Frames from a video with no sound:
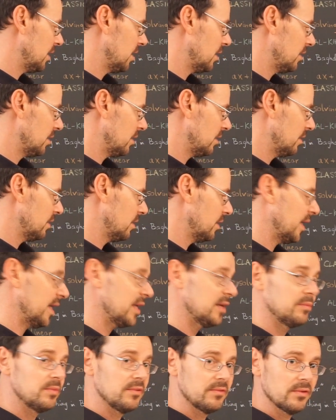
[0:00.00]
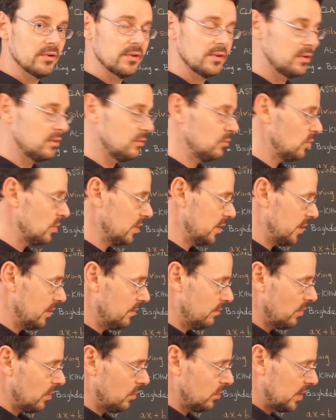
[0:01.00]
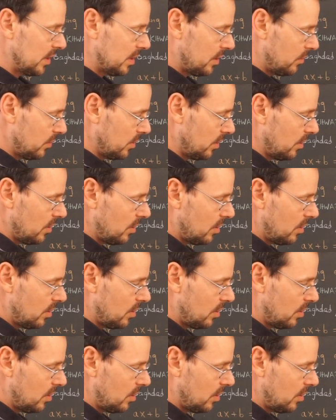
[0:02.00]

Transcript: And in the night before the duel, he wrote down